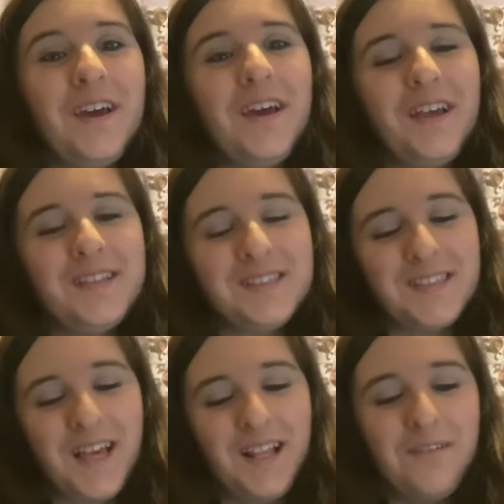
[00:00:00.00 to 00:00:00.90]
It's
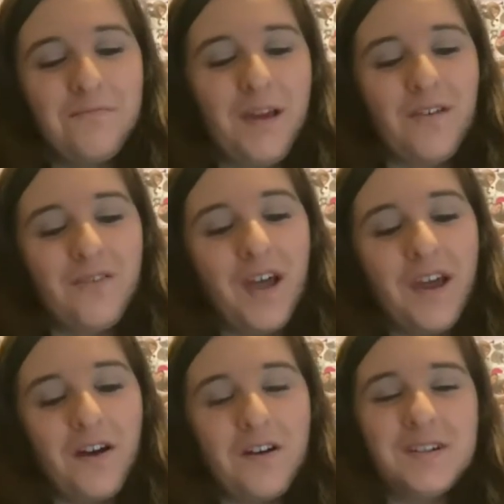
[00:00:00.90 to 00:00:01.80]
a little bit of
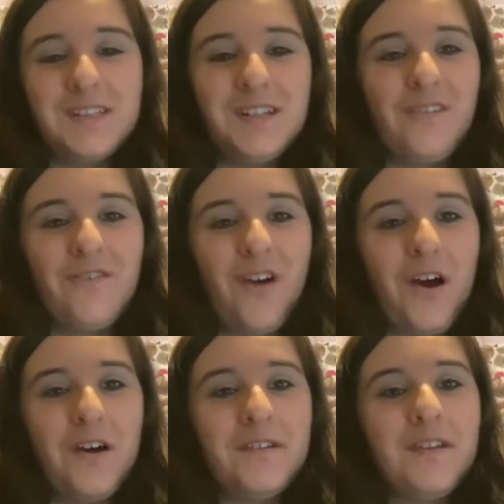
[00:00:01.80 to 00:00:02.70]
light-hearted
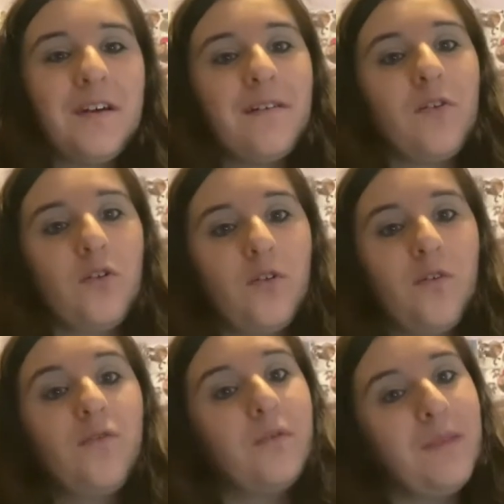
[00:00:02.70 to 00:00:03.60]
fun, or
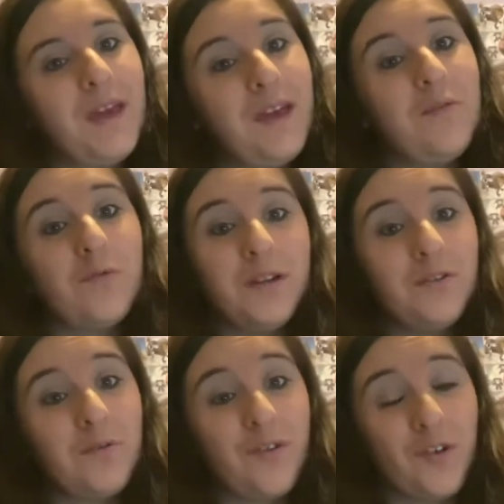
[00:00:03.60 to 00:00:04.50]
for me, when you're
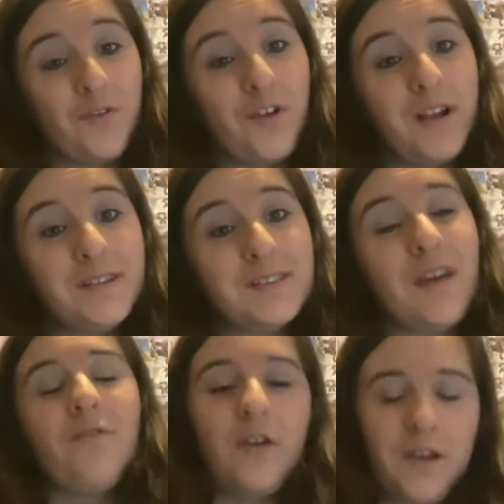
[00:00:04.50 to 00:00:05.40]
with your friends, a
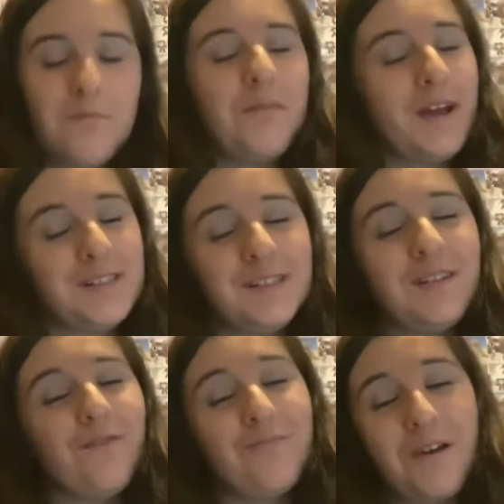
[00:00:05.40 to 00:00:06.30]
very
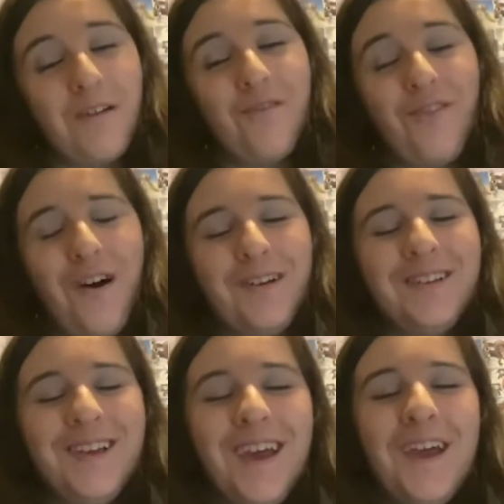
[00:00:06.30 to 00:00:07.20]
competitive bit of
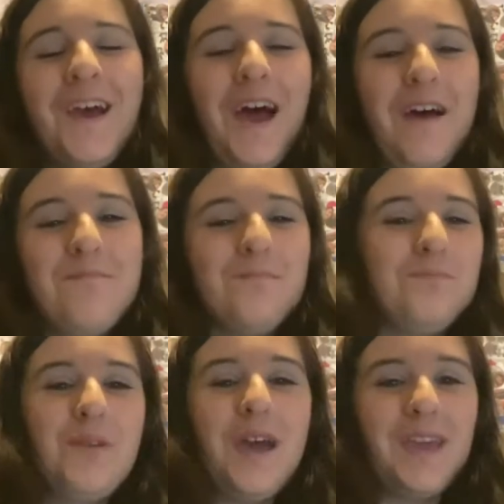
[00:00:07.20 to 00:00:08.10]
fun.
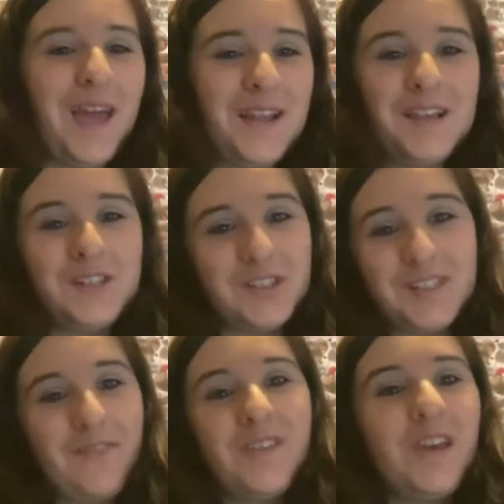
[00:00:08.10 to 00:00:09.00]
But again, it's just
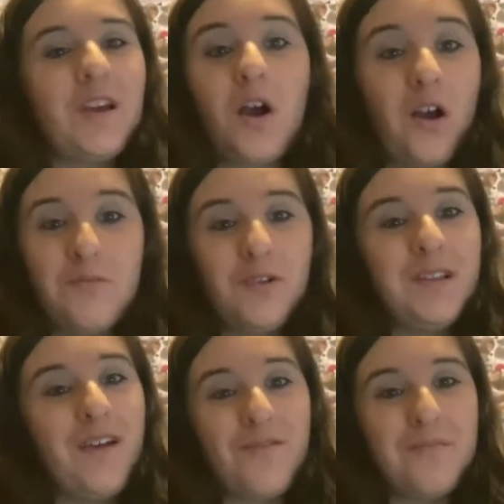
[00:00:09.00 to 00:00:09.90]
something I would
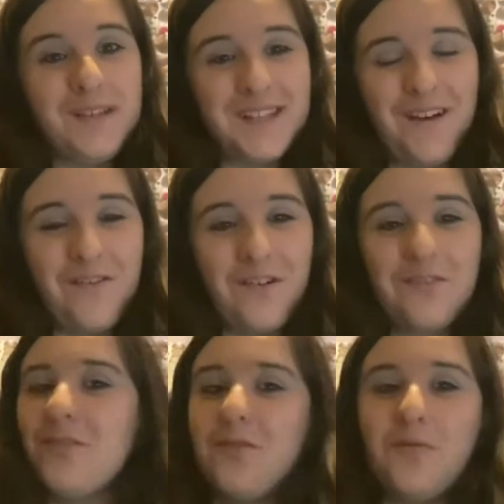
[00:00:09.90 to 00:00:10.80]
never miss out
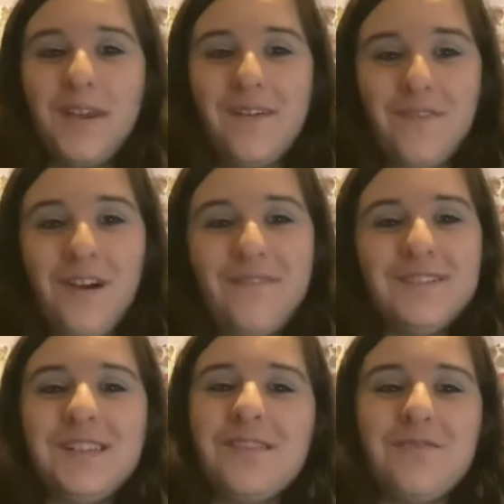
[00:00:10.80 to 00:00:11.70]
on whenever I
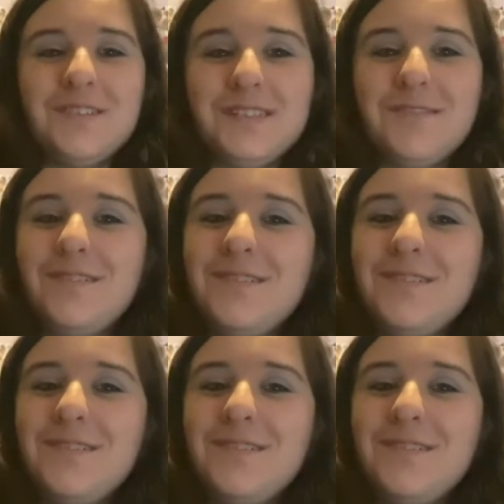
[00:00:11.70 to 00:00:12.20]
visit the resort.